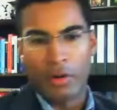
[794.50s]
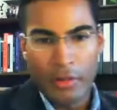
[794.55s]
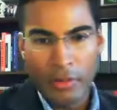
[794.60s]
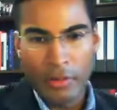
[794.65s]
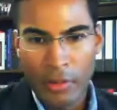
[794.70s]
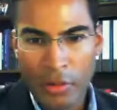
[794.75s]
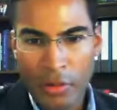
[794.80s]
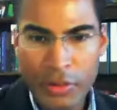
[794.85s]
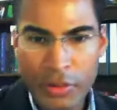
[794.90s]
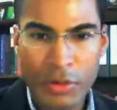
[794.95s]

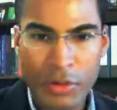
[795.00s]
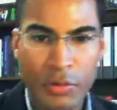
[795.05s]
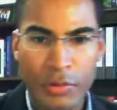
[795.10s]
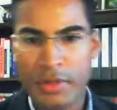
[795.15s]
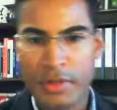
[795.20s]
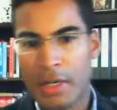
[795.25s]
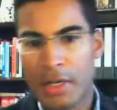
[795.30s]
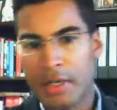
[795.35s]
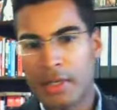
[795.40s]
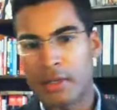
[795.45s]
those who
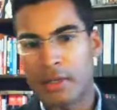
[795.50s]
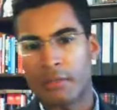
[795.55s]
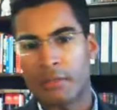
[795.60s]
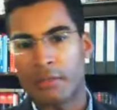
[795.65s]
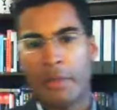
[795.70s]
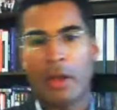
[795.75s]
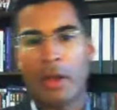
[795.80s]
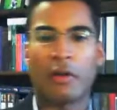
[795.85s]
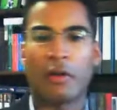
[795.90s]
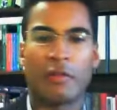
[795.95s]
study
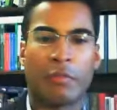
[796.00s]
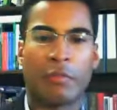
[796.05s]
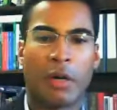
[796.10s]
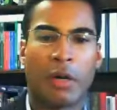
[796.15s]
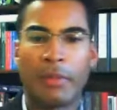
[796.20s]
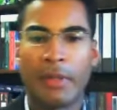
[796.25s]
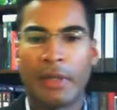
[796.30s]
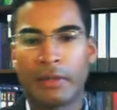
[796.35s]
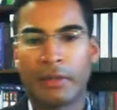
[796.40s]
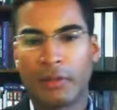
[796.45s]
comparative
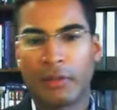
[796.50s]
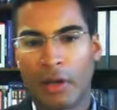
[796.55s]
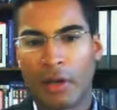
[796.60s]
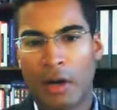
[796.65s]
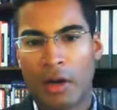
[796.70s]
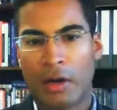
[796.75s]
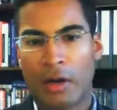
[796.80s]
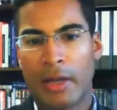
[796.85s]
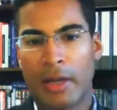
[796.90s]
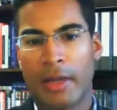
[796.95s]
public
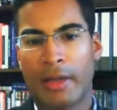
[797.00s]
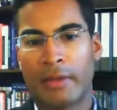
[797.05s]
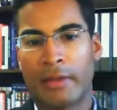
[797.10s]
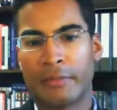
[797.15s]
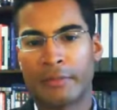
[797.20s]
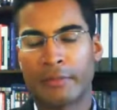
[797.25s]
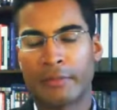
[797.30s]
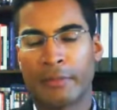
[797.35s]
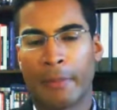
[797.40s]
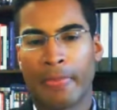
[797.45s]
law
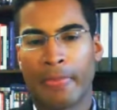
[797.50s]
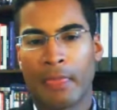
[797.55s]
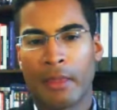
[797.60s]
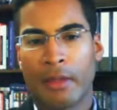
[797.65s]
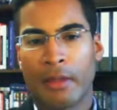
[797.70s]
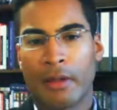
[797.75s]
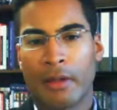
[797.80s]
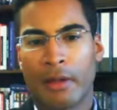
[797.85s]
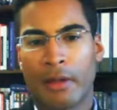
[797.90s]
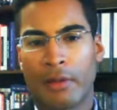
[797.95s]
and
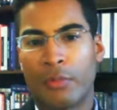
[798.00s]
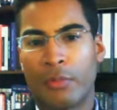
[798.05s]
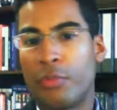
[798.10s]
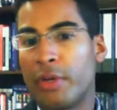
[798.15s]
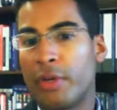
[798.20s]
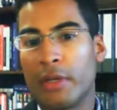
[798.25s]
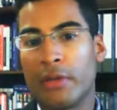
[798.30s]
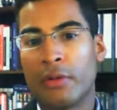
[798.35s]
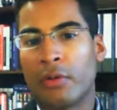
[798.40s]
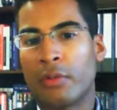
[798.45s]

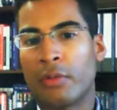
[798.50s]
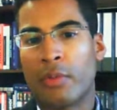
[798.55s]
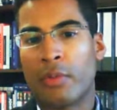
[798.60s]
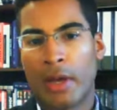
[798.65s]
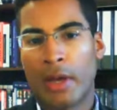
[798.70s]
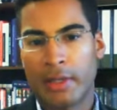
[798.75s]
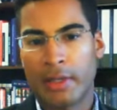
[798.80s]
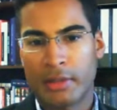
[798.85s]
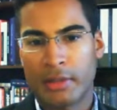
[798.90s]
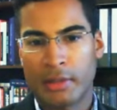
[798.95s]
read or
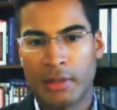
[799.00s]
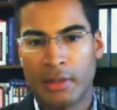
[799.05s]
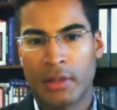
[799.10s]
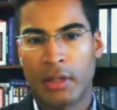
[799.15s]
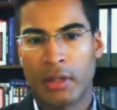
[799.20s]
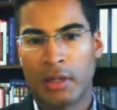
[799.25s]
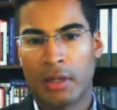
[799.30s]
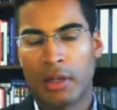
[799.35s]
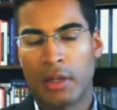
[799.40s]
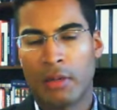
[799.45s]
write
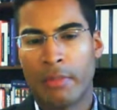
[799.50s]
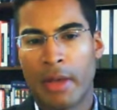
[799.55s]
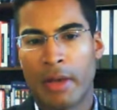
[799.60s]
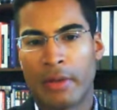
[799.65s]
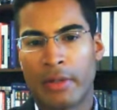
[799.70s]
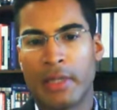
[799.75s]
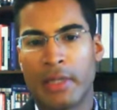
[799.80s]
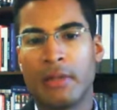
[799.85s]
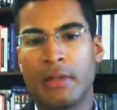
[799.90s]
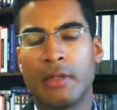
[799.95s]

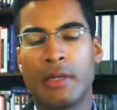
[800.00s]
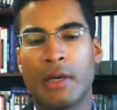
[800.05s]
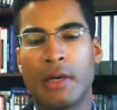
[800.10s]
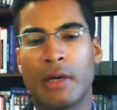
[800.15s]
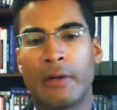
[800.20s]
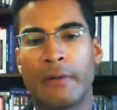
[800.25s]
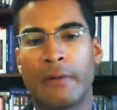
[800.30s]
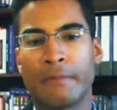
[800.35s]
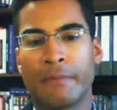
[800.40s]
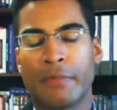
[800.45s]
about
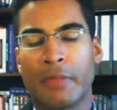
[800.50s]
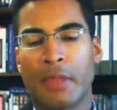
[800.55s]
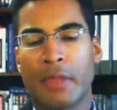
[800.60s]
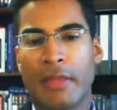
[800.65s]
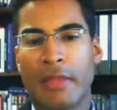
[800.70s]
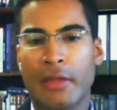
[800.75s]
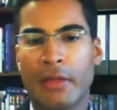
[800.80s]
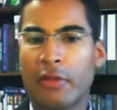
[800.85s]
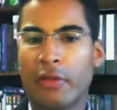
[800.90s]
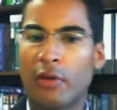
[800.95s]
India,
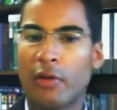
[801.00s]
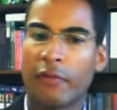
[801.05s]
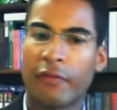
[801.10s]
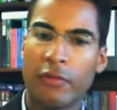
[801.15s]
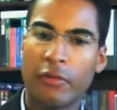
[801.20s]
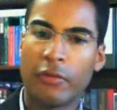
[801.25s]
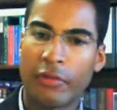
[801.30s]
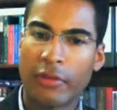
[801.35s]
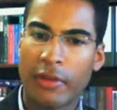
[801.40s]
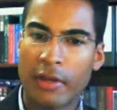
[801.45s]
I think there are a
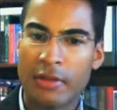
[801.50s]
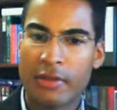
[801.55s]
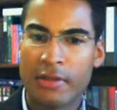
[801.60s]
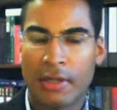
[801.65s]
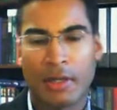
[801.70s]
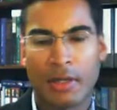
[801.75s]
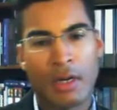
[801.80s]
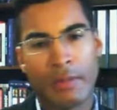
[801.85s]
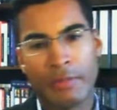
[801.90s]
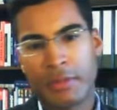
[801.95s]
few things
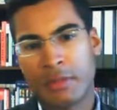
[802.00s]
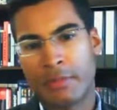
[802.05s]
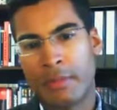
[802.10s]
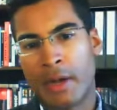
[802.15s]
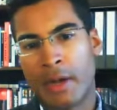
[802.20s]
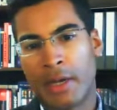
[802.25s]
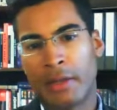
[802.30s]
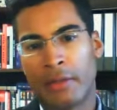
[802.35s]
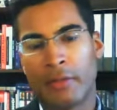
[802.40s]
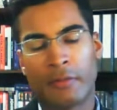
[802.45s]
that come to
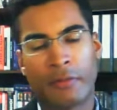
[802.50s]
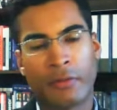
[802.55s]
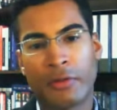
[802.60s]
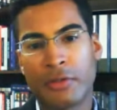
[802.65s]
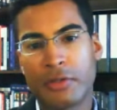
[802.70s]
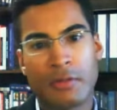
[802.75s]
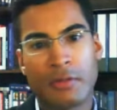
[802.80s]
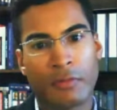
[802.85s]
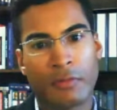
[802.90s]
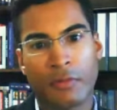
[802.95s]
mind. The
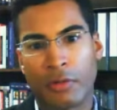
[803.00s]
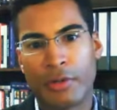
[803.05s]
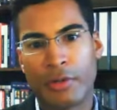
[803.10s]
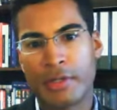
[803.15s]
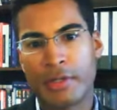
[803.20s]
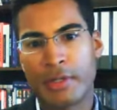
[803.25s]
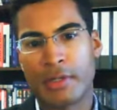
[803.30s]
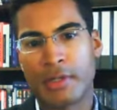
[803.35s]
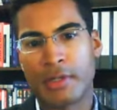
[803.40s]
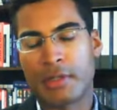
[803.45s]
first, of
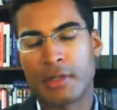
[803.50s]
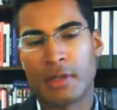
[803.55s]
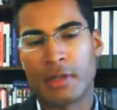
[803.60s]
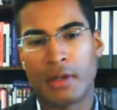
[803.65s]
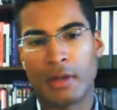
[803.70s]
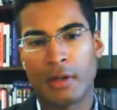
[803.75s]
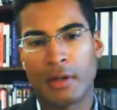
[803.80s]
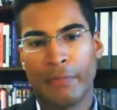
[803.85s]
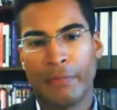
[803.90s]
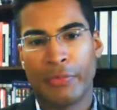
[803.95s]
course, is
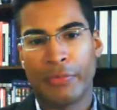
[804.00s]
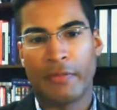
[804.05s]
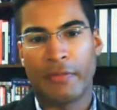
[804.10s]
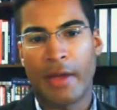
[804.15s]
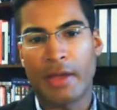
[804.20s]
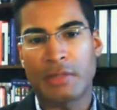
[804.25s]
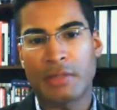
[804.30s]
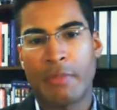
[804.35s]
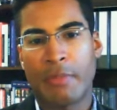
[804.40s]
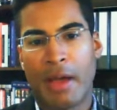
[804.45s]
the
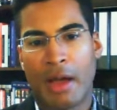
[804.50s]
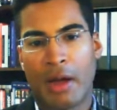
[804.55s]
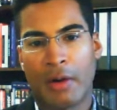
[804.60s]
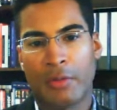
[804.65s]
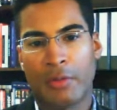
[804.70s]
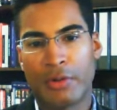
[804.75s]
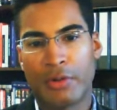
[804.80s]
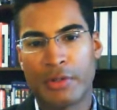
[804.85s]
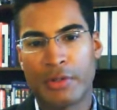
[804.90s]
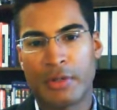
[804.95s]
vast
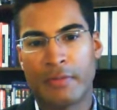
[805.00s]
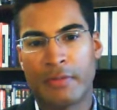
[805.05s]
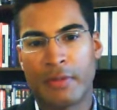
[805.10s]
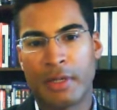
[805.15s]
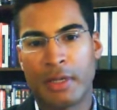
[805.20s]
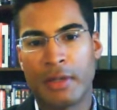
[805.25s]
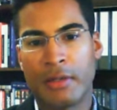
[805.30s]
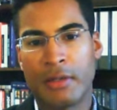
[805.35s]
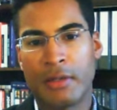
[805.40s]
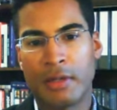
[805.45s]
powers of the
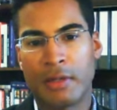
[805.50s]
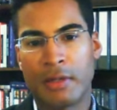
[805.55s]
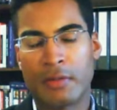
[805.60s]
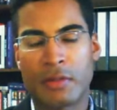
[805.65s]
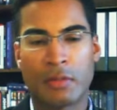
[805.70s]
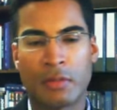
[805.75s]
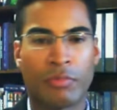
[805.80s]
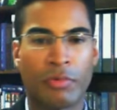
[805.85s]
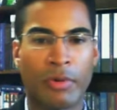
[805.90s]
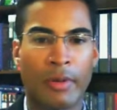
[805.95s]
Indian
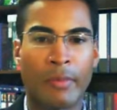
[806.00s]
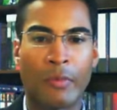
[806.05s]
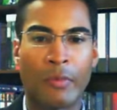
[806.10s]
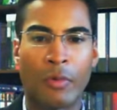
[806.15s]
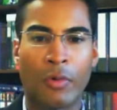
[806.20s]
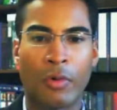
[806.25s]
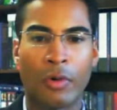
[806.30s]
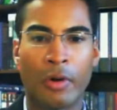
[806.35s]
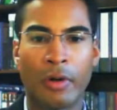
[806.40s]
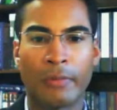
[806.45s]
Supreme
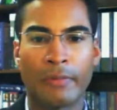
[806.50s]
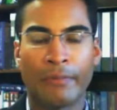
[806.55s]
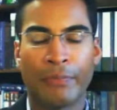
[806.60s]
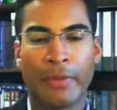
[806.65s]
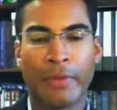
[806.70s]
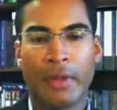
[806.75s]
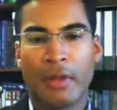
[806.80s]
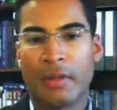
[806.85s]
Court.